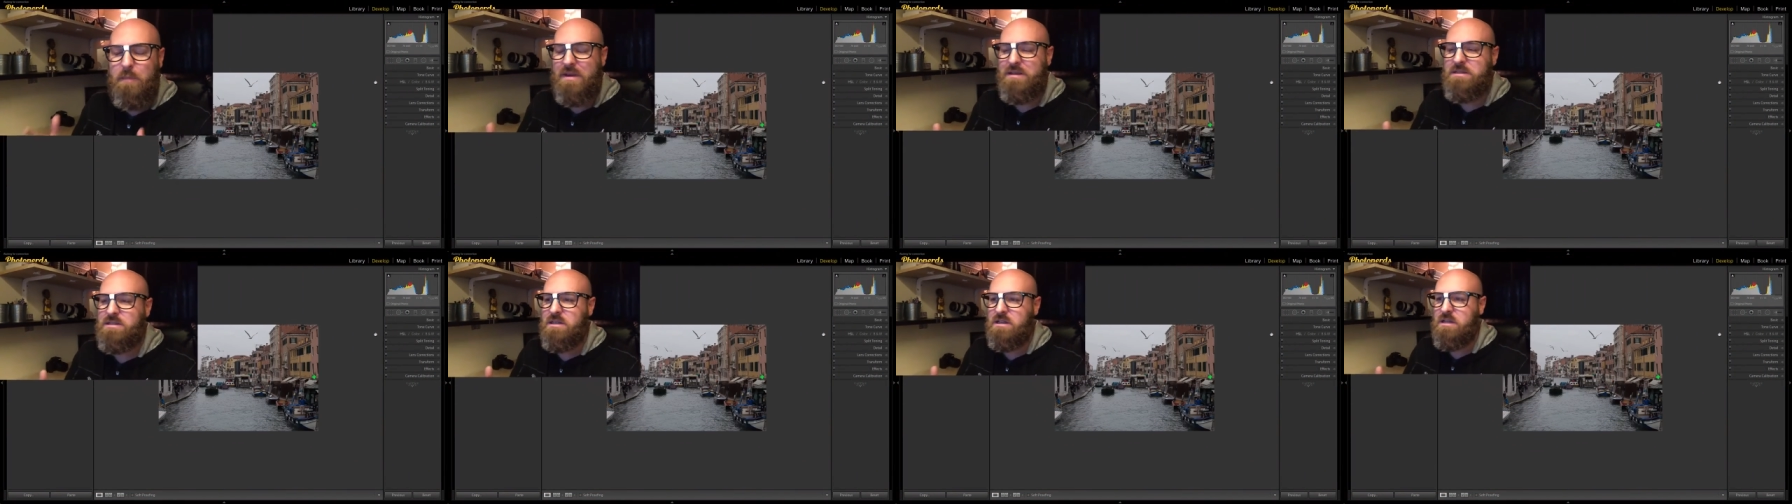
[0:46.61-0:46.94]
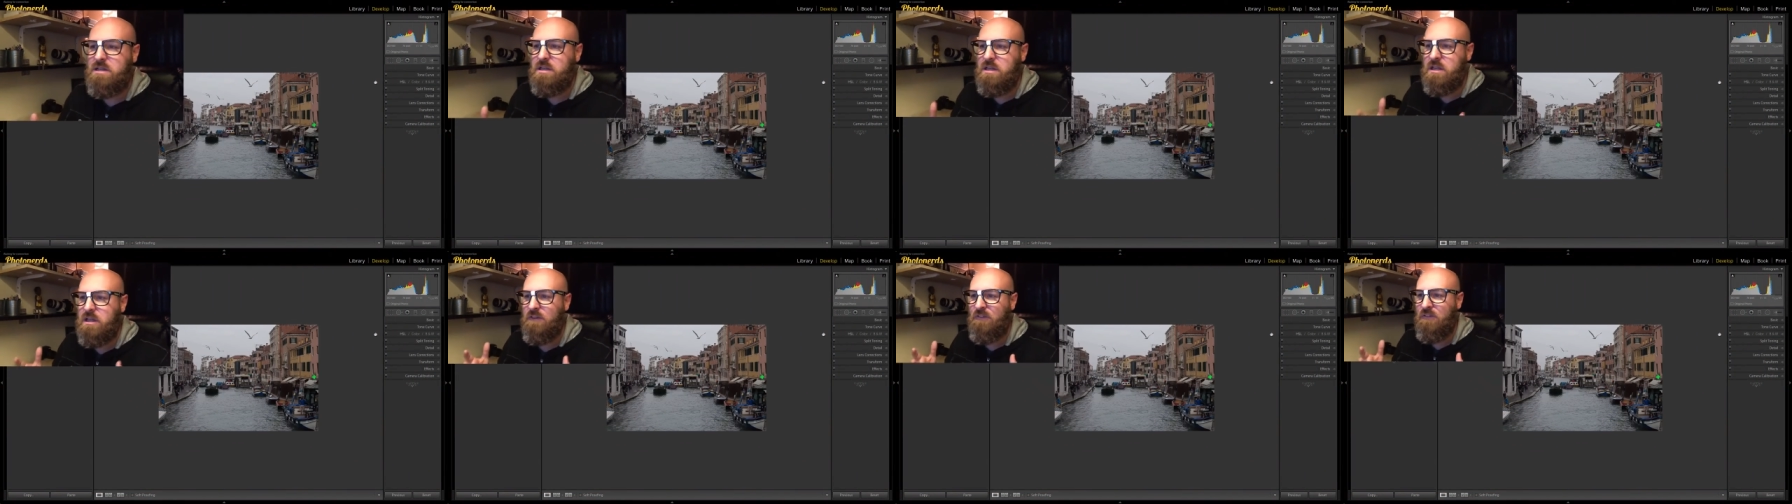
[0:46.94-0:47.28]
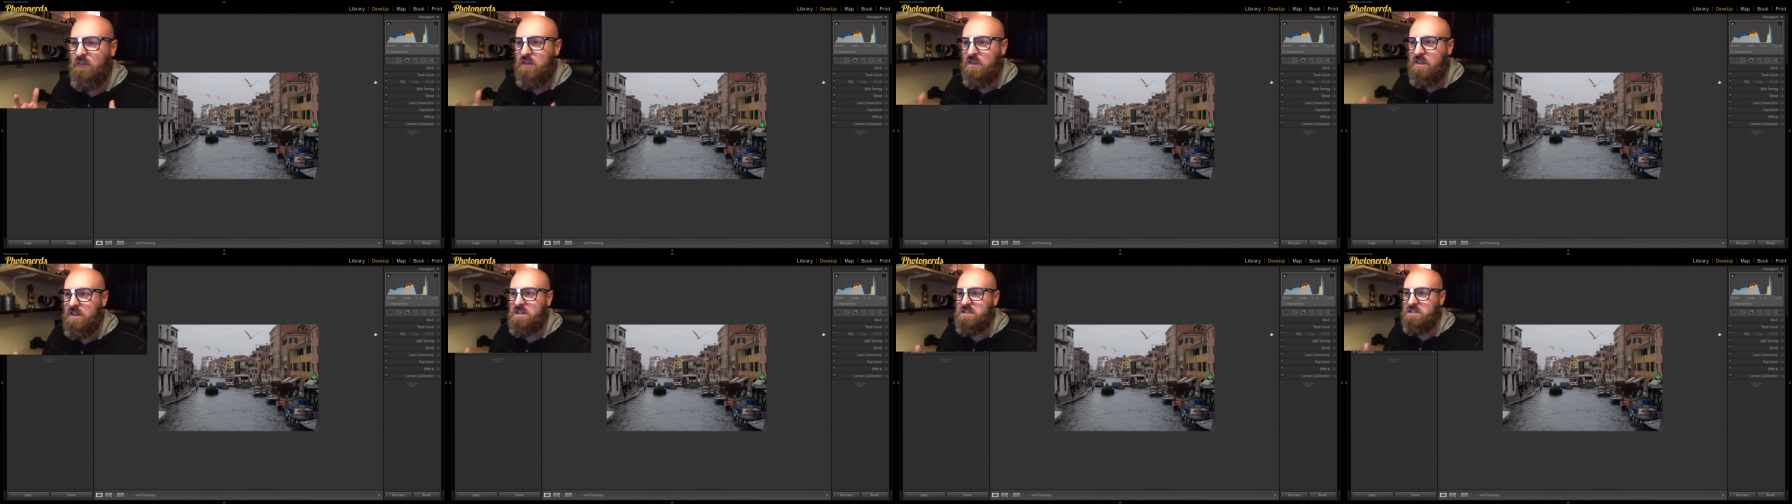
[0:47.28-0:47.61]
Basically
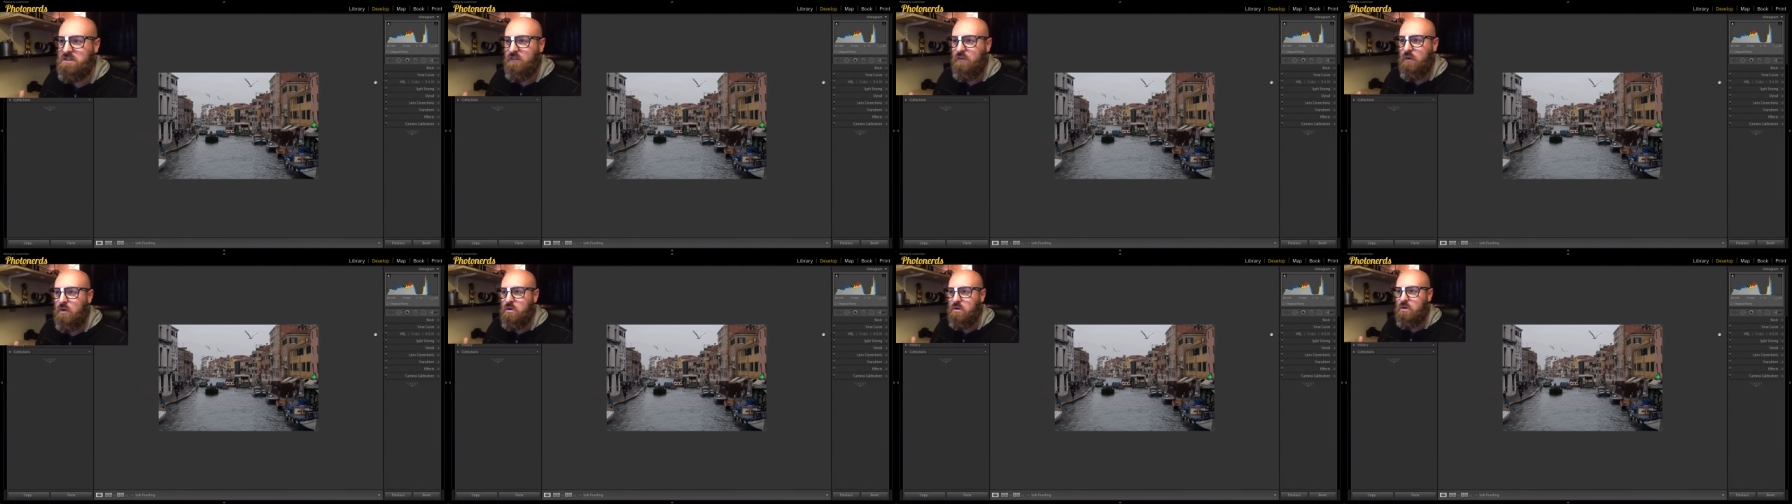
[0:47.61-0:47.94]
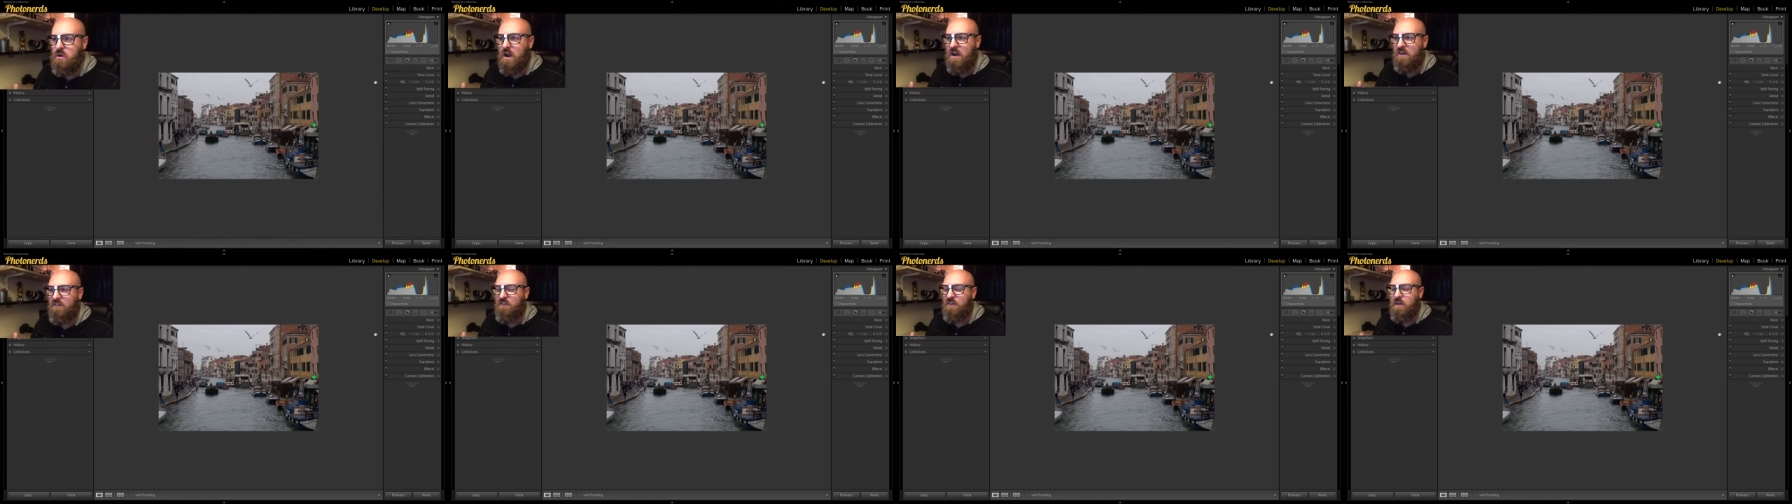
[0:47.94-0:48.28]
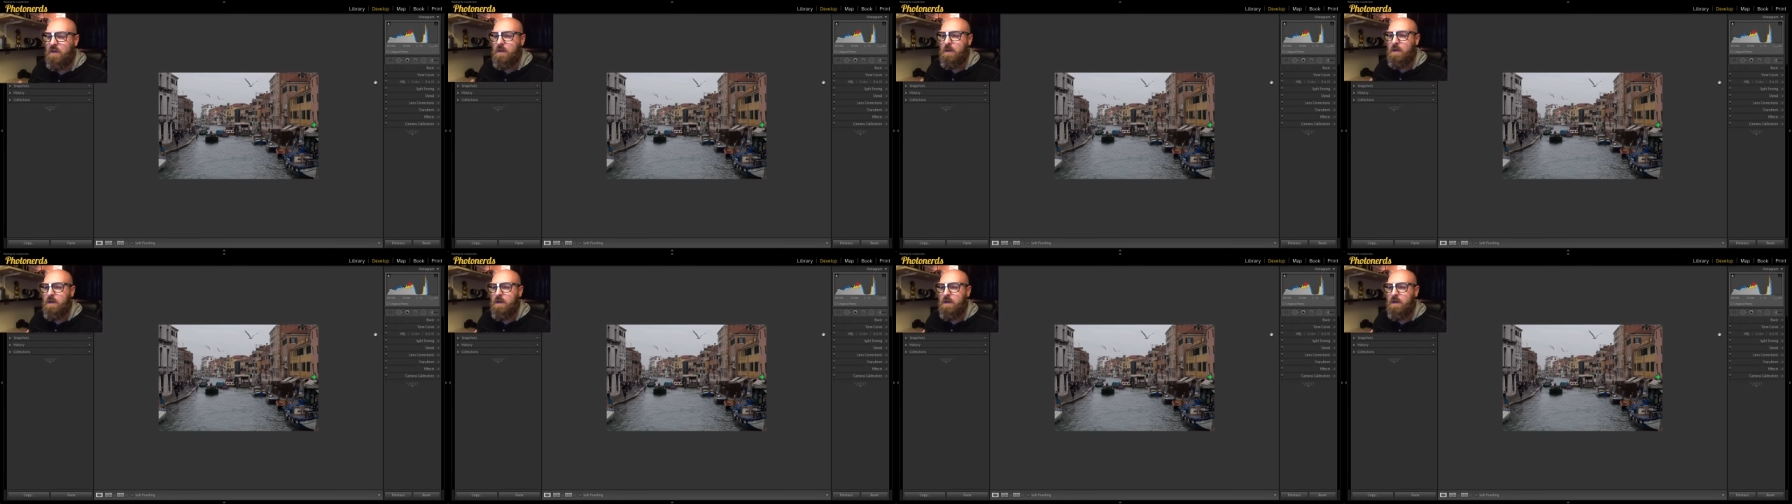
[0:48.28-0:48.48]
for this photograph,